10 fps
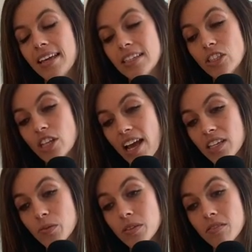And
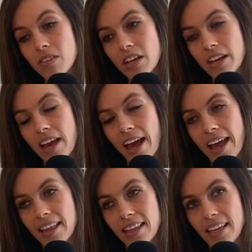jazz was very
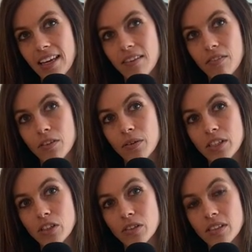highly
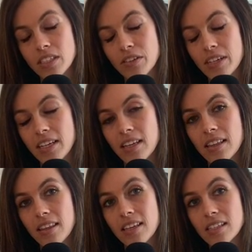influential during
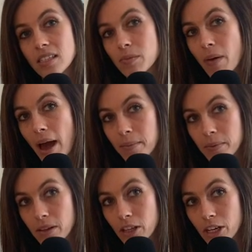this
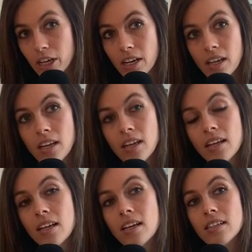popular
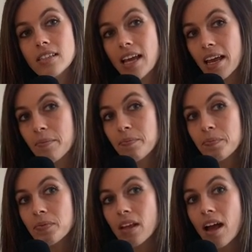time,
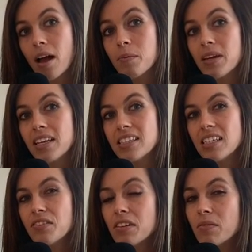um, and it's
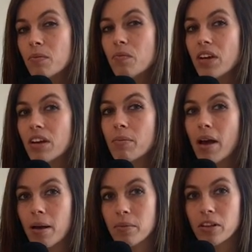even very
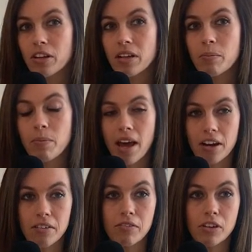popular in
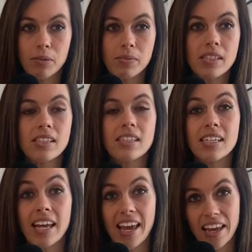modern forms
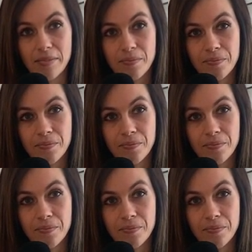today.